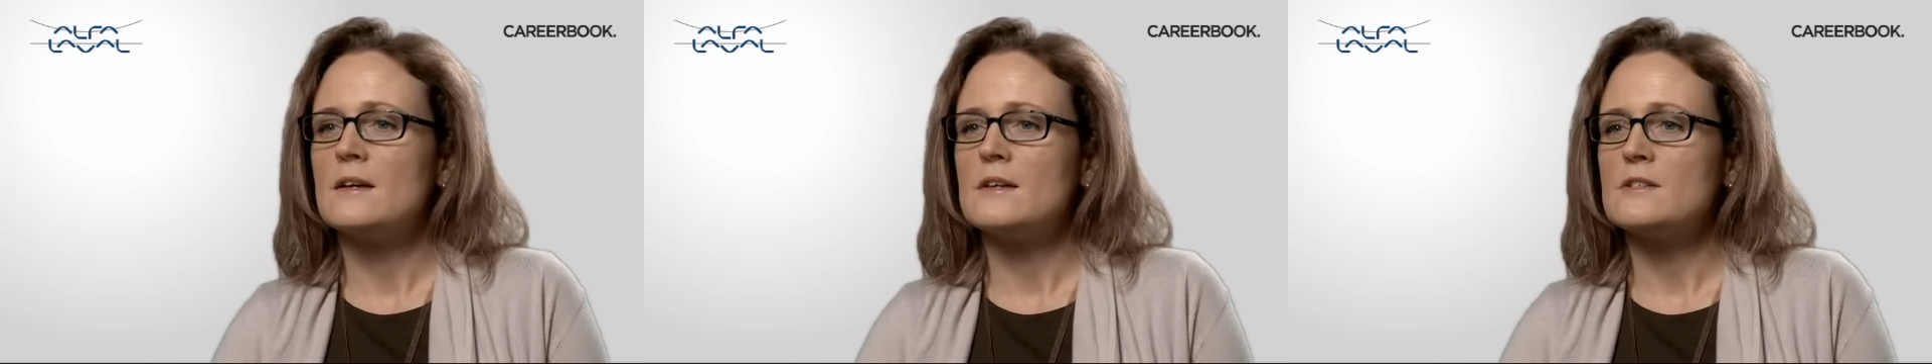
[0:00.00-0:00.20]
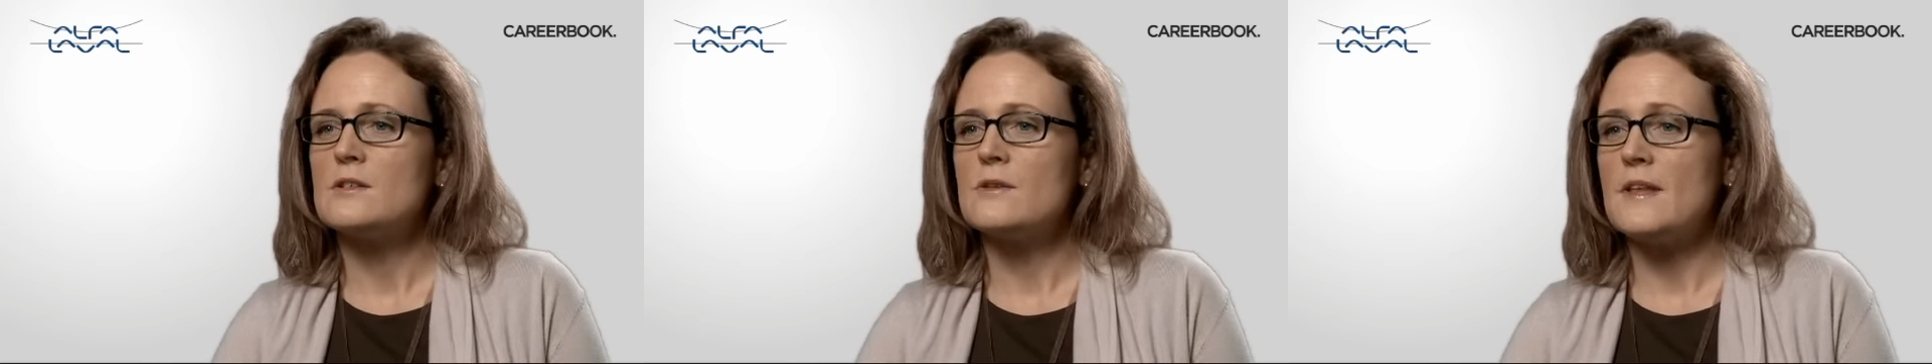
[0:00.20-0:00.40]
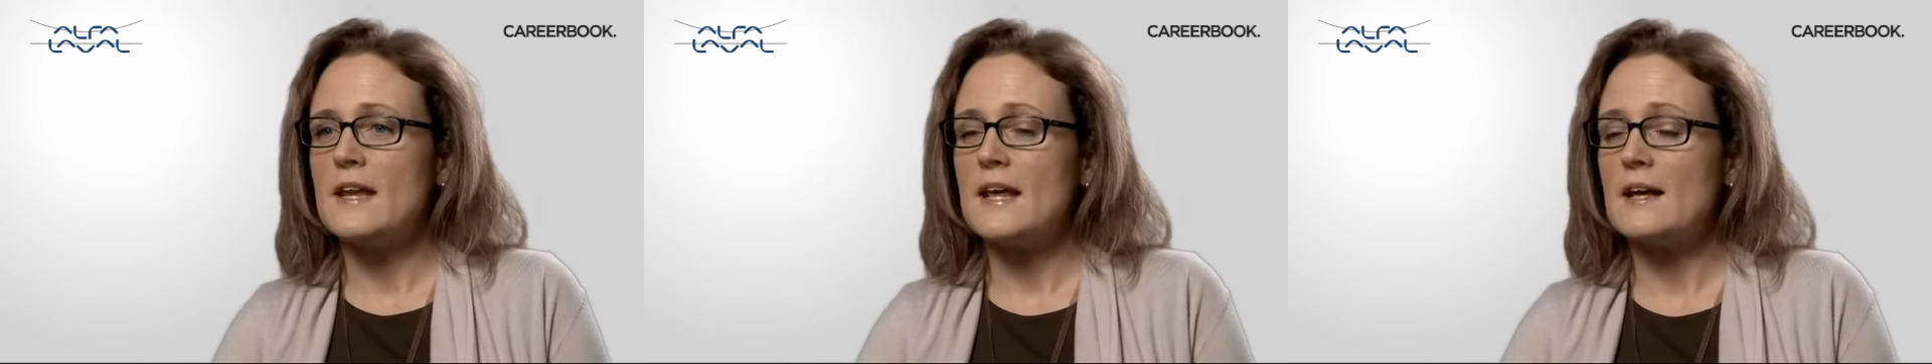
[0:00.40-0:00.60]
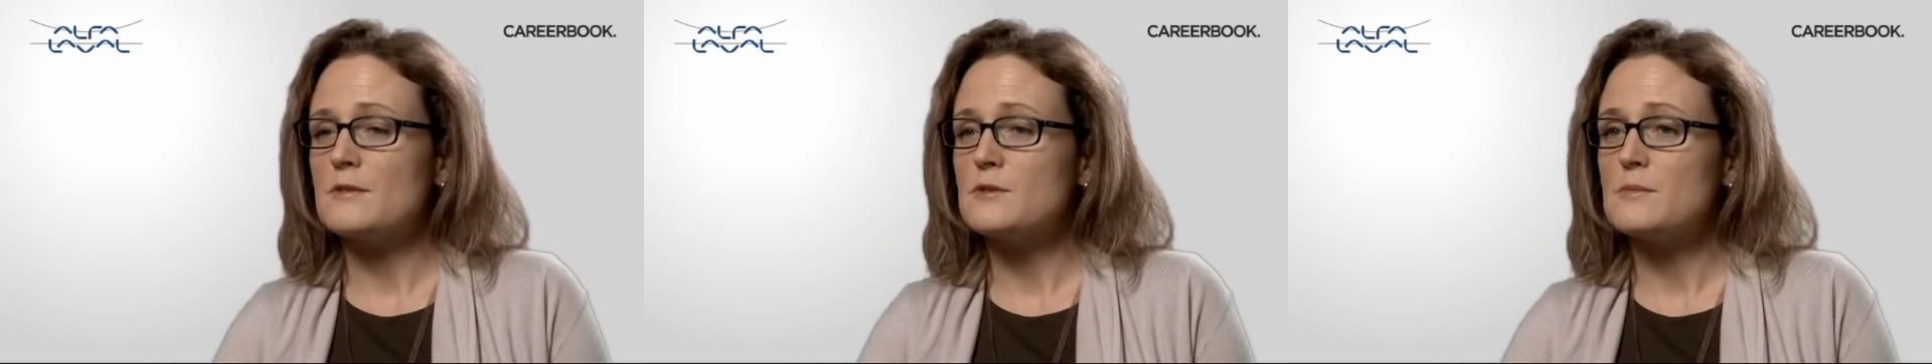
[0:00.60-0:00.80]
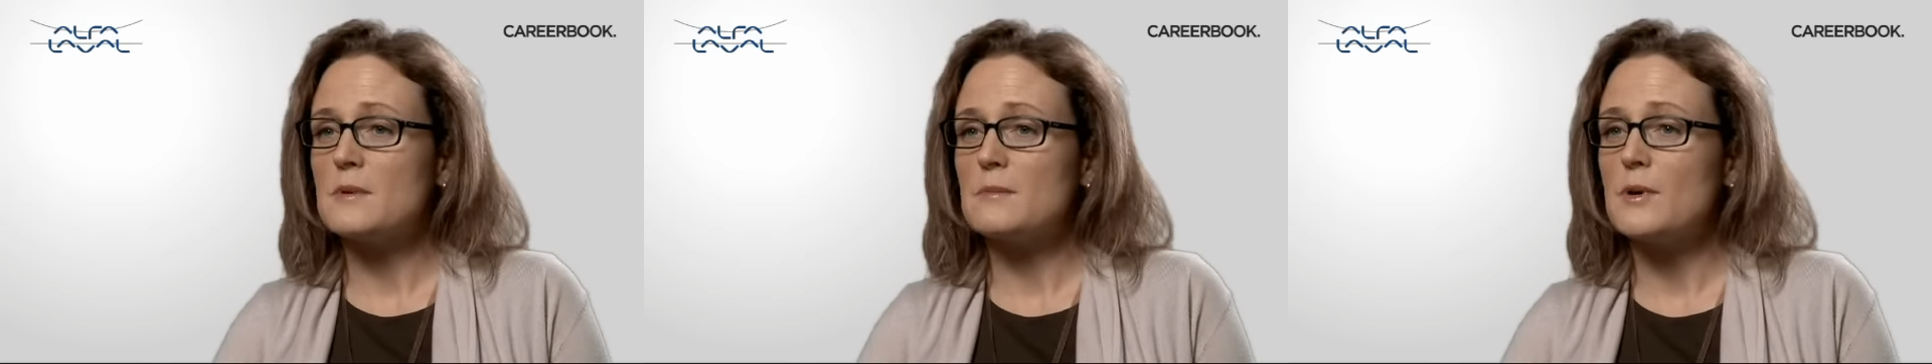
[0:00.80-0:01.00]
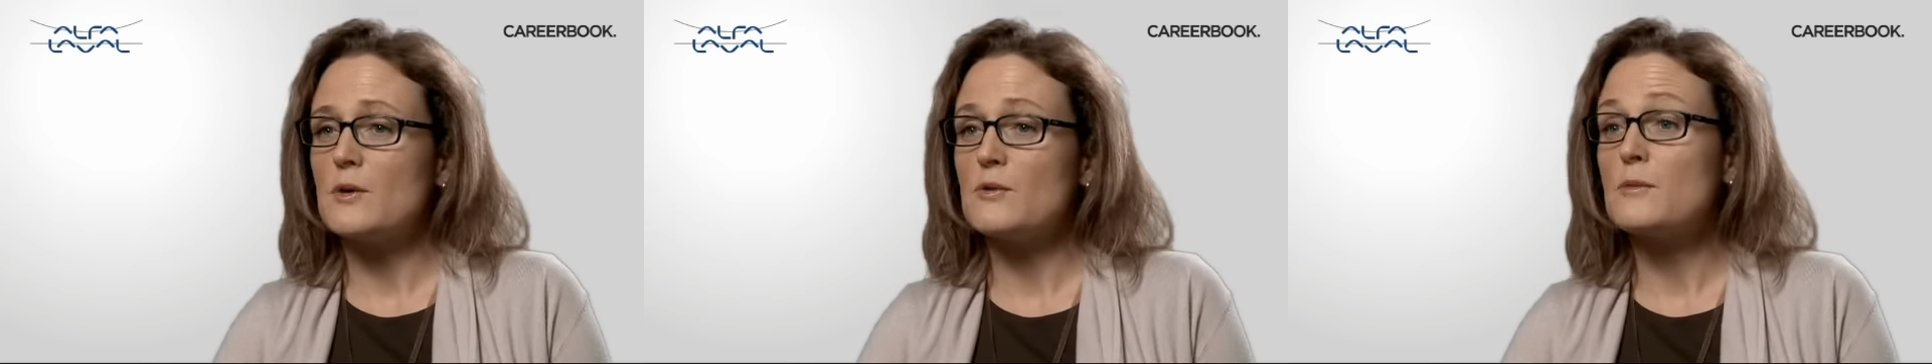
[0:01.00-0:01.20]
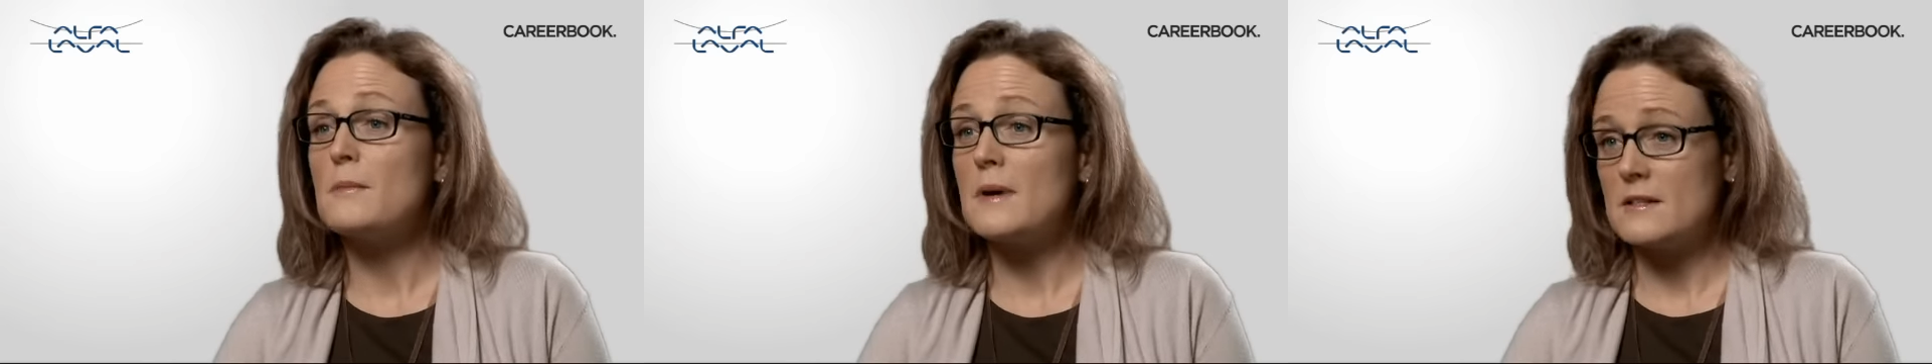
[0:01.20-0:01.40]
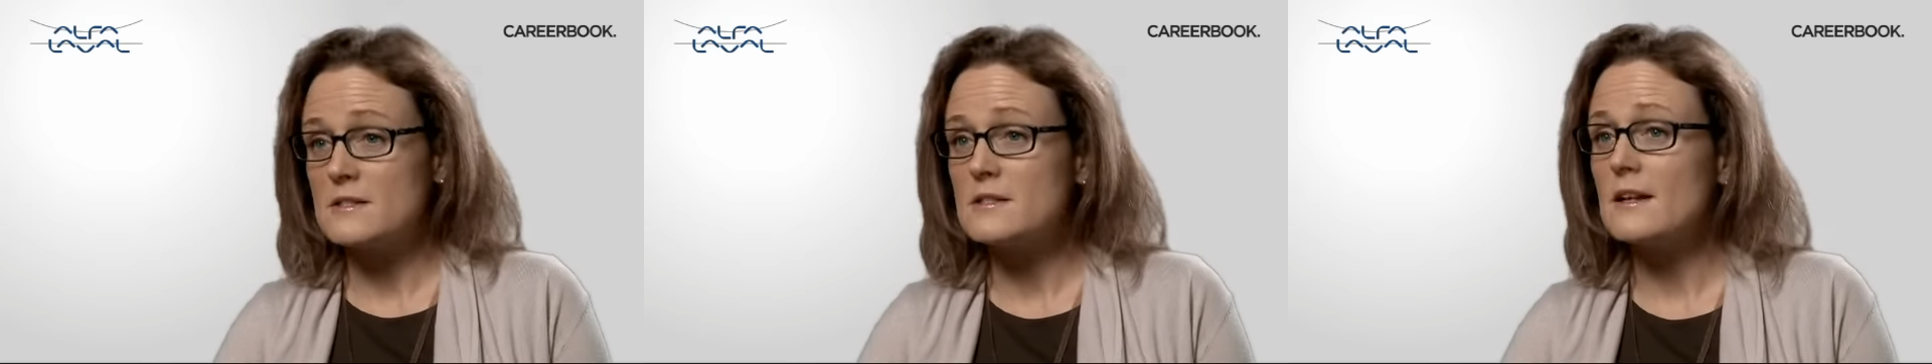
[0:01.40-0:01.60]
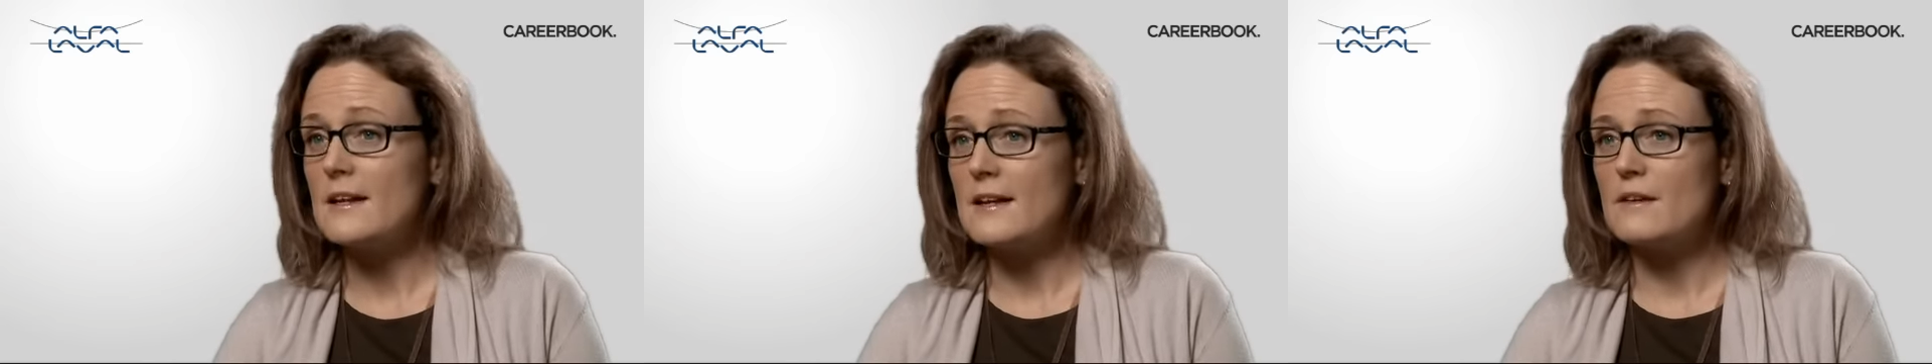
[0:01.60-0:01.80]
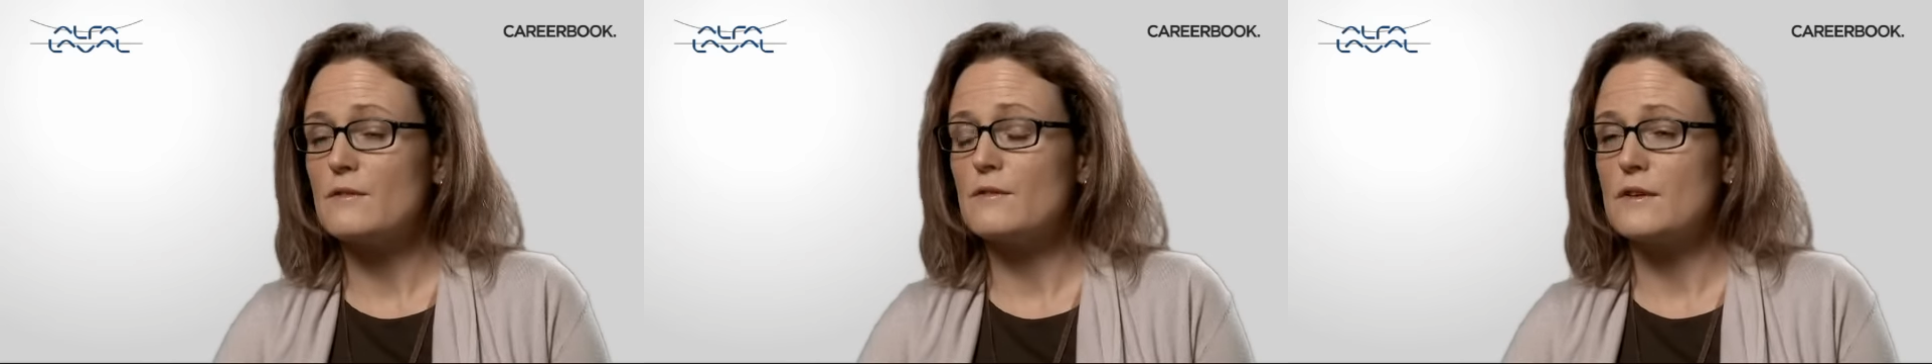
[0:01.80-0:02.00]
So that helps me both
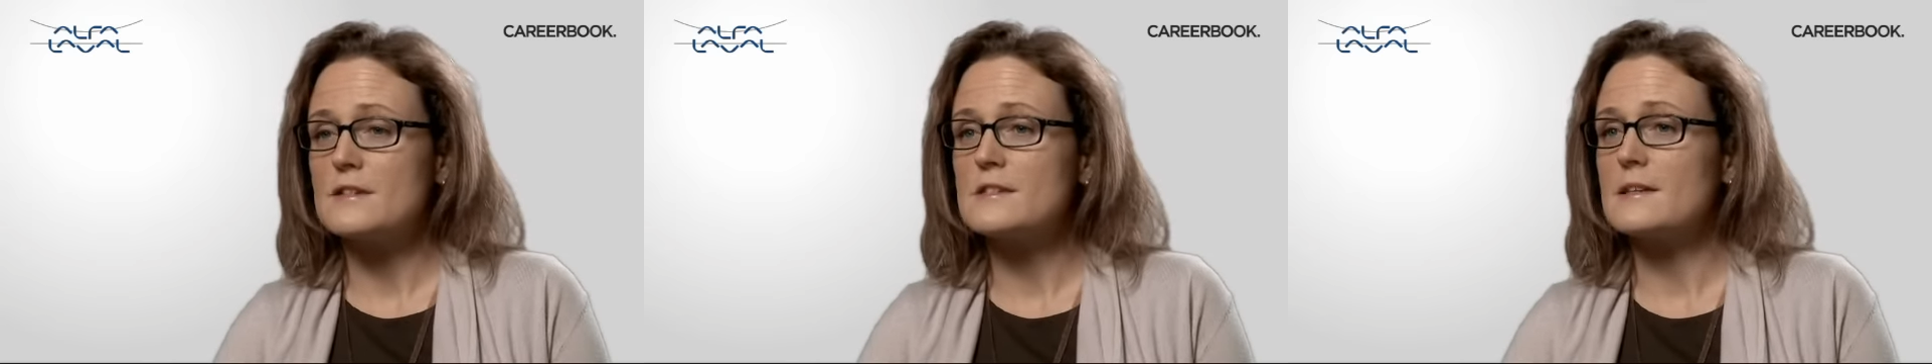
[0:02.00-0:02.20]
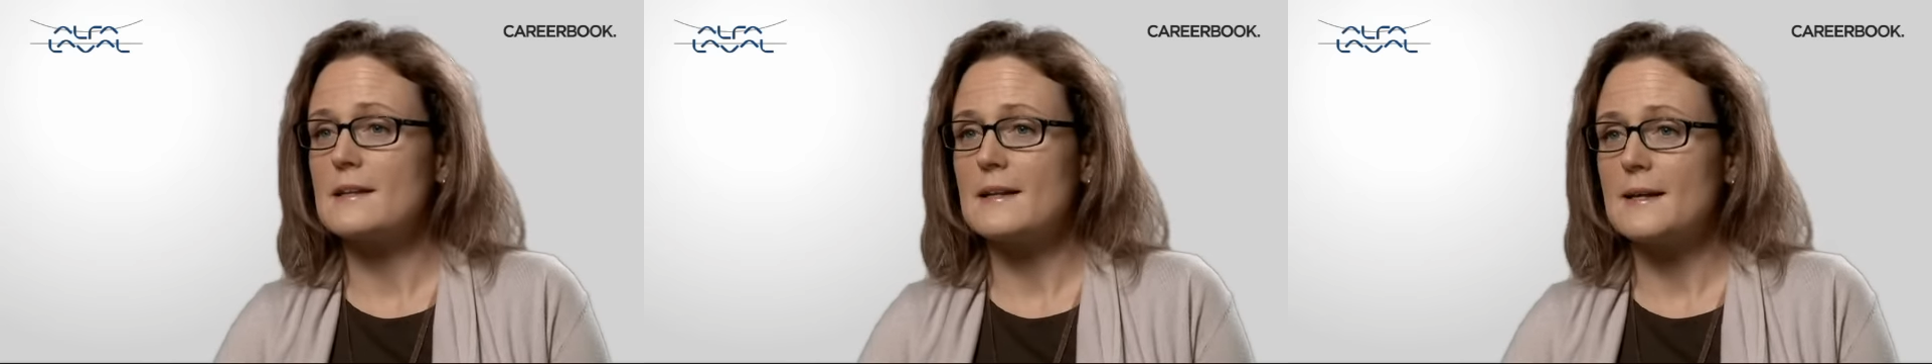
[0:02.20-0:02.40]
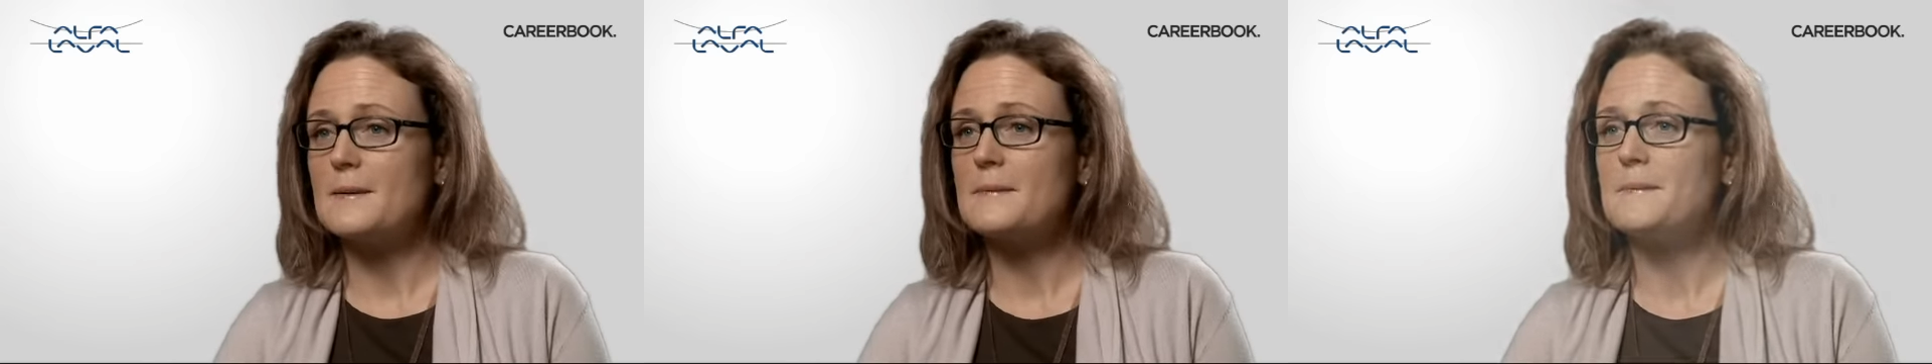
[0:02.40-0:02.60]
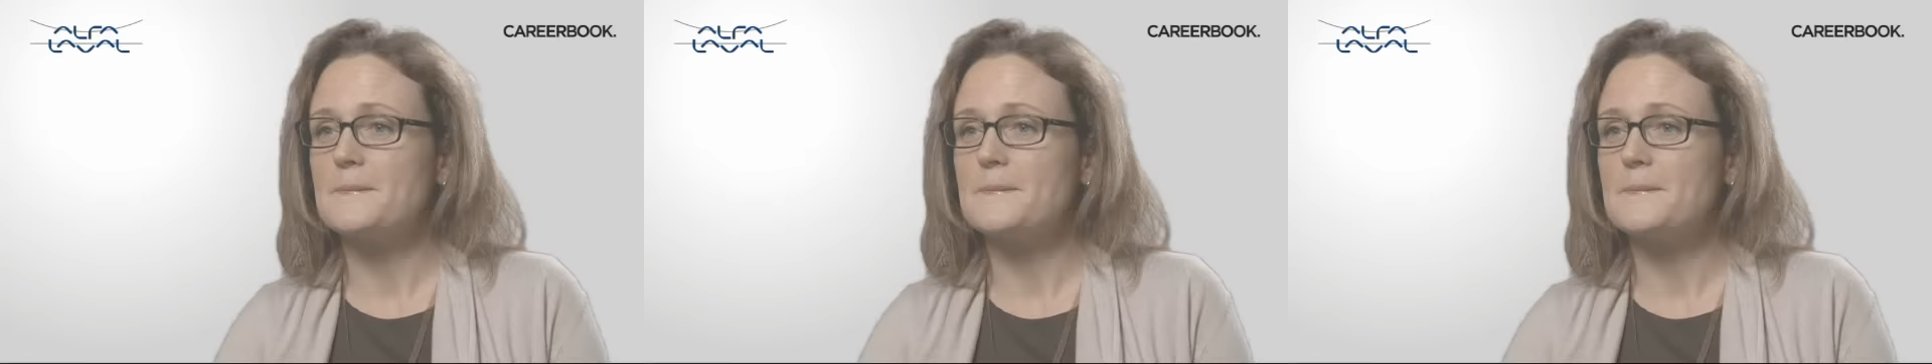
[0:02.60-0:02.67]
mentally and physically.